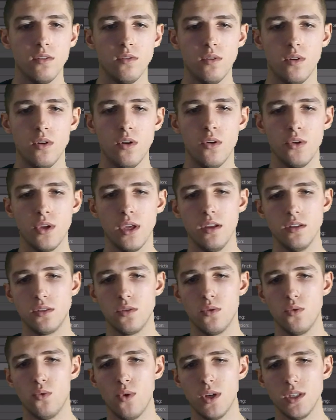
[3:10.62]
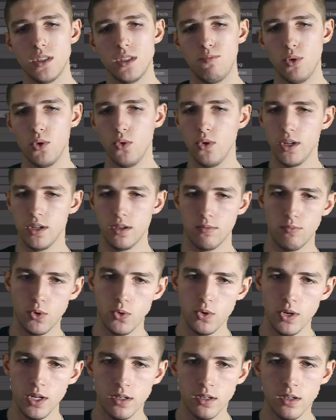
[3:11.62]
Okay, so what's boolean?
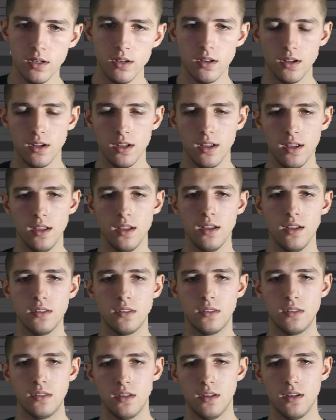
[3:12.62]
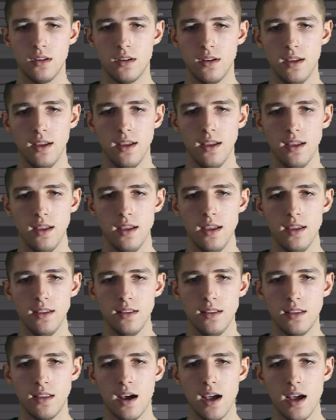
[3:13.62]
Boolean is a
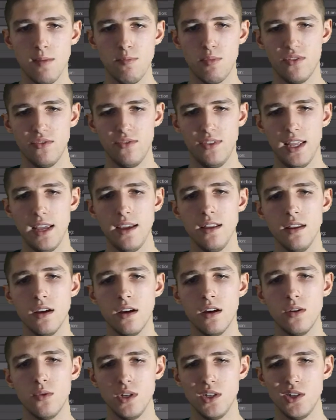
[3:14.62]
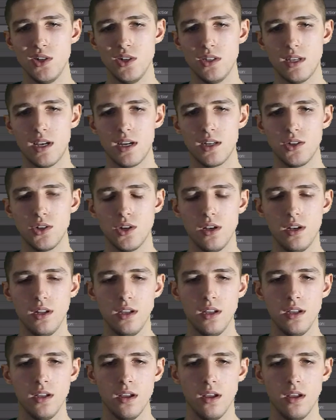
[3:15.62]
type of data which is actually